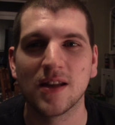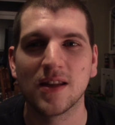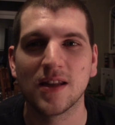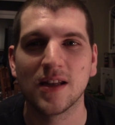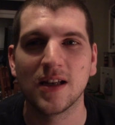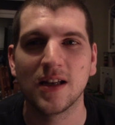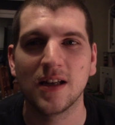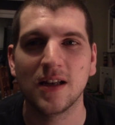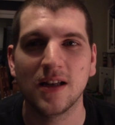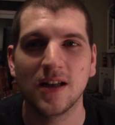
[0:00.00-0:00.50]
I
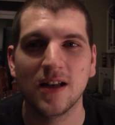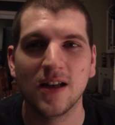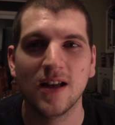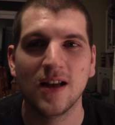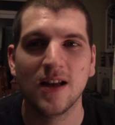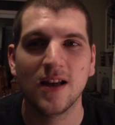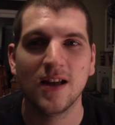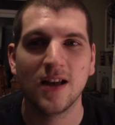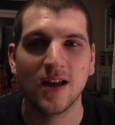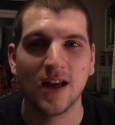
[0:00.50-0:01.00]
think.
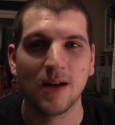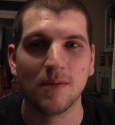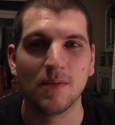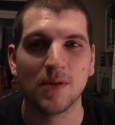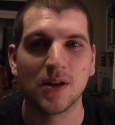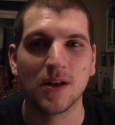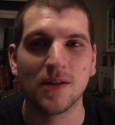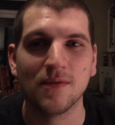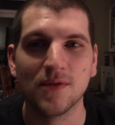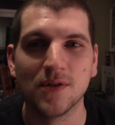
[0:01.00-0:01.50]
I'm
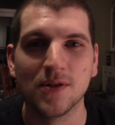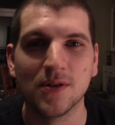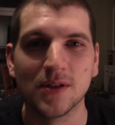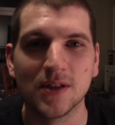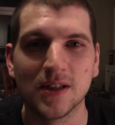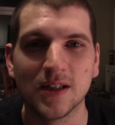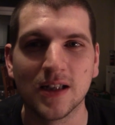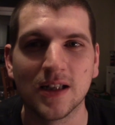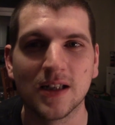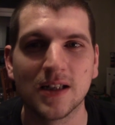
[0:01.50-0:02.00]
looking forward
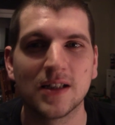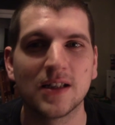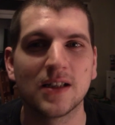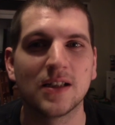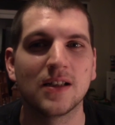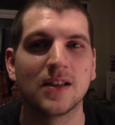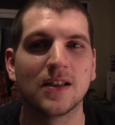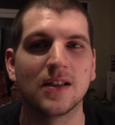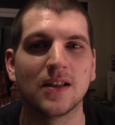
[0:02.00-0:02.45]
to that.